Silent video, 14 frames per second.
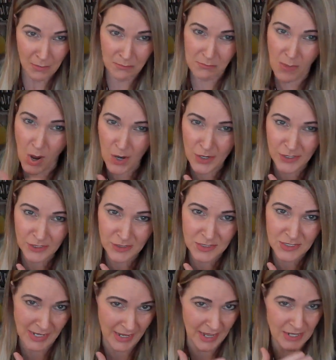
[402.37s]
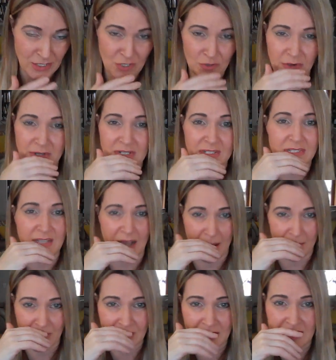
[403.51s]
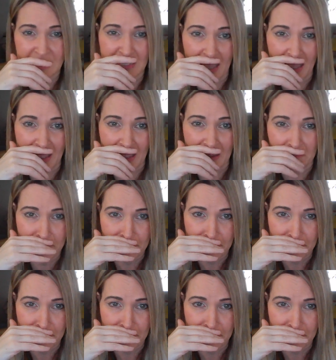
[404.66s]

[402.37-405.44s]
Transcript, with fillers: Mars and Uranus, I'm going to say